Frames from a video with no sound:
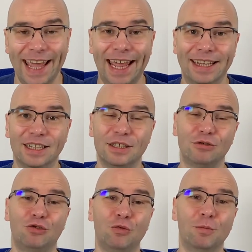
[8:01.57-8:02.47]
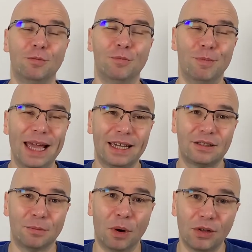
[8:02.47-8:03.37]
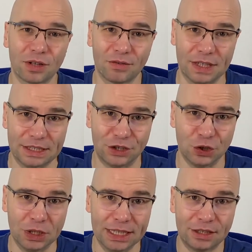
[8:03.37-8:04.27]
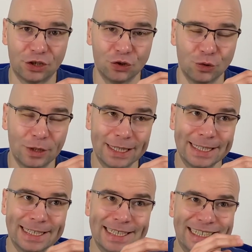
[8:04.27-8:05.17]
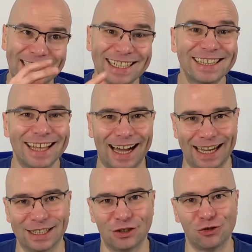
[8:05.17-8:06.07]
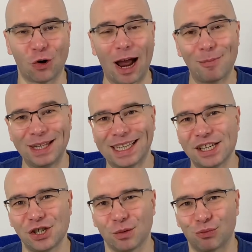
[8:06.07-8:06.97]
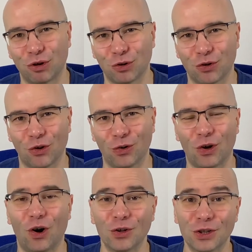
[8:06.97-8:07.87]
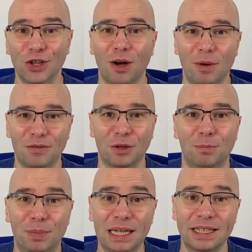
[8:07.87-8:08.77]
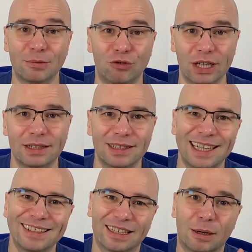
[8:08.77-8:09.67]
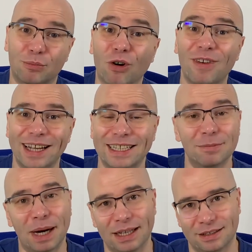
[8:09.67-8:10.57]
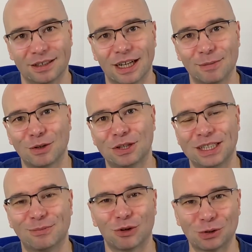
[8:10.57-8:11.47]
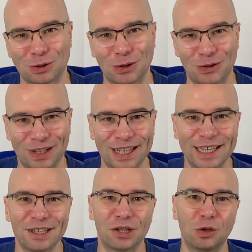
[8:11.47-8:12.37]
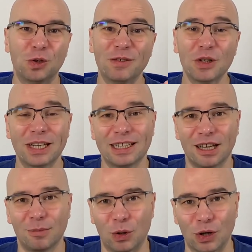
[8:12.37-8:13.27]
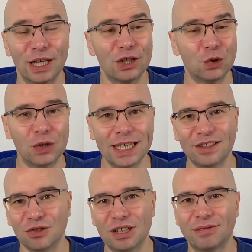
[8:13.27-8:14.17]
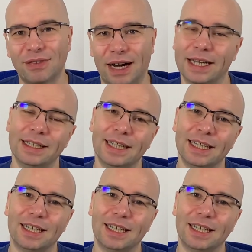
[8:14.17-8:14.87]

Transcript: And to make the most of it, you need to design your application protocol on top of the building bricks that are provided by the MQTT protocol. So to give you an example, you need to define